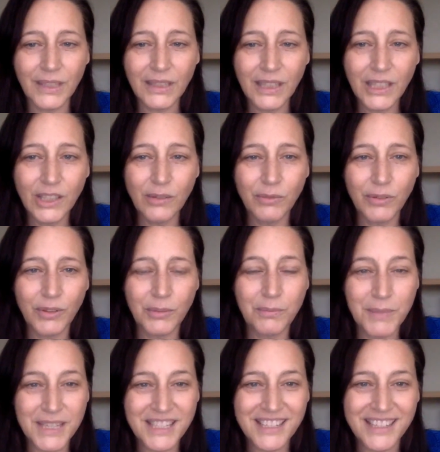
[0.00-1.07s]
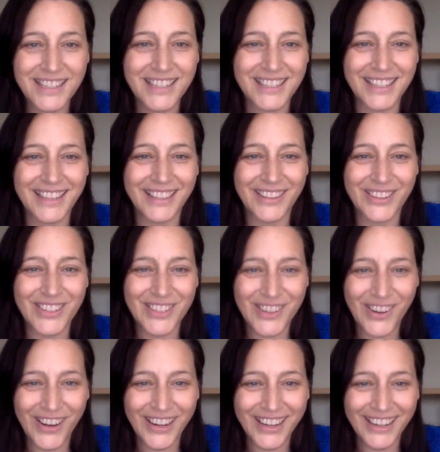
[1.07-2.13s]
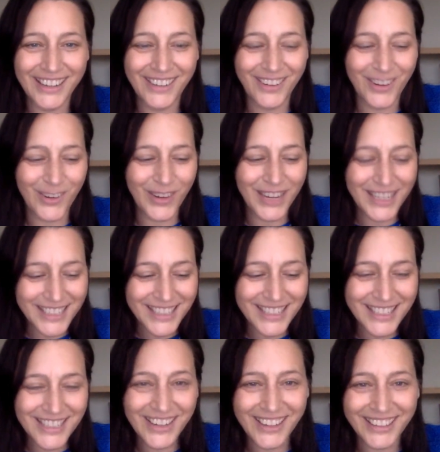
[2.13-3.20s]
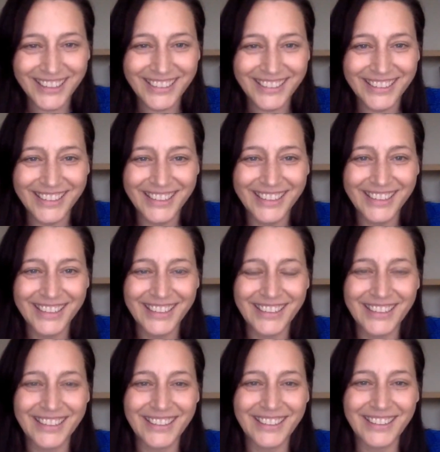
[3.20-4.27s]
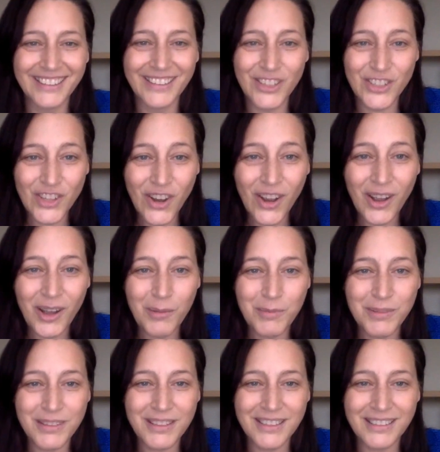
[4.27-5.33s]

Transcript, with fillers: Thank you for the businesses that they're starting or going to start the jobs,